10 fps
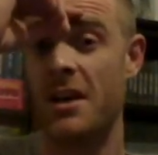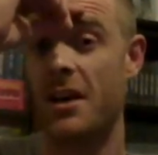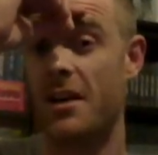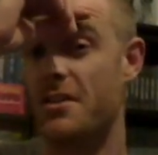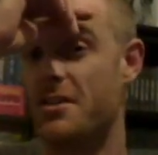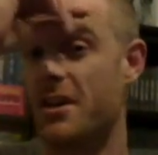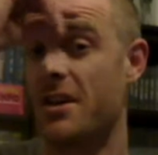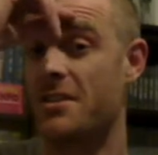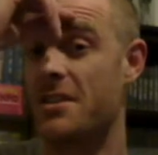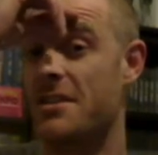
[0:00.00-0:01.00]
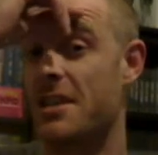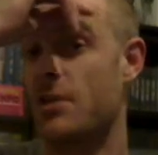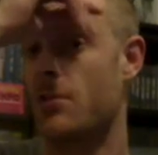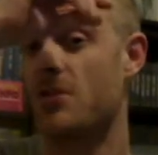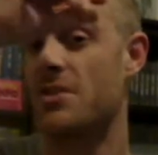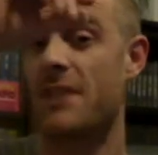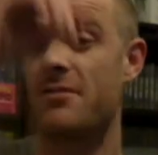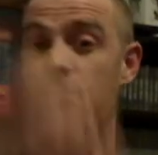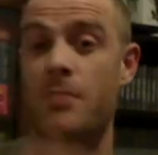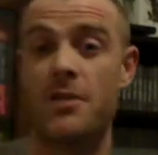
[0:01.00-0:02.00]
and I said, I'll tell you what, save
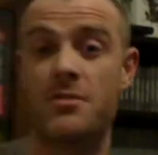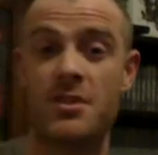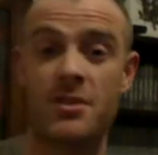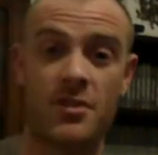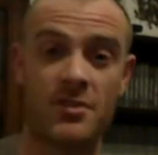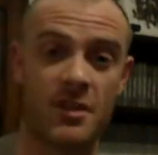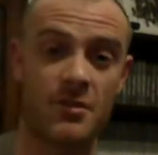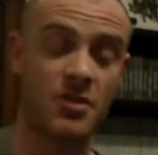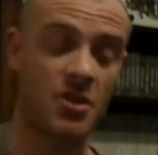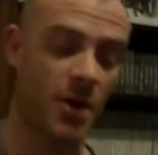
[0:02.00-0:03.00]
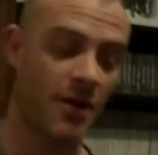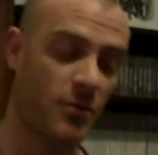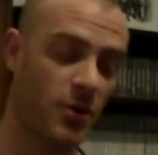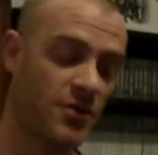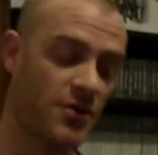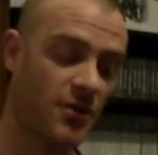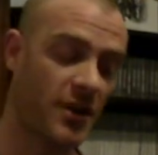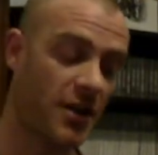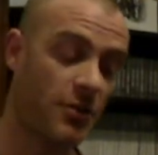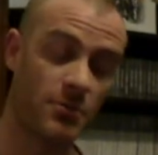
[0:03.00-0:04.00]
as a postage cost, I'll just come over one
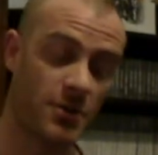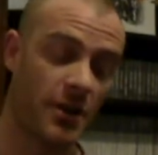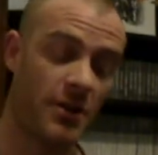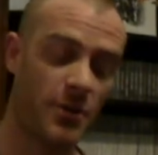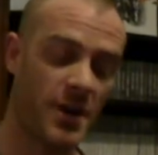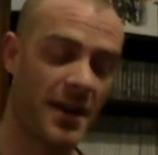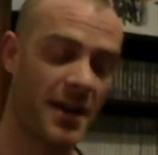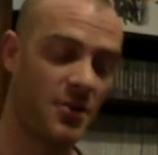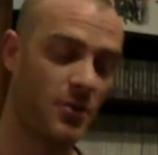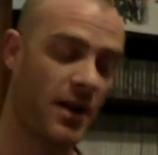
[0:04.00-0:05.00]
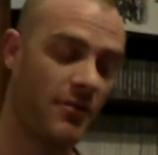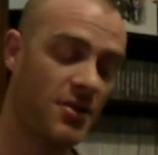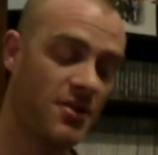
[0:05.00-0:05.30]
Sunday, or you know, at the weekend or whatever.